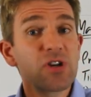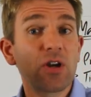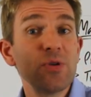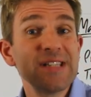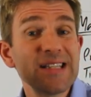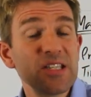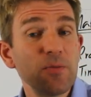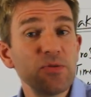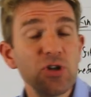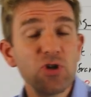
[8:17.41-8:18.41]
I can always add to
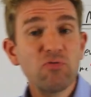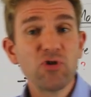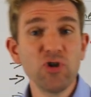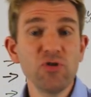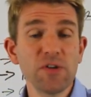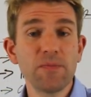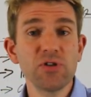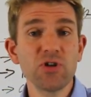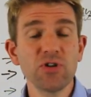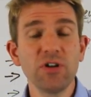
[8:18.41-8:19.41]
the position or reduce the
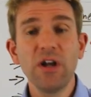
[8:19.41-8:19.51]
position.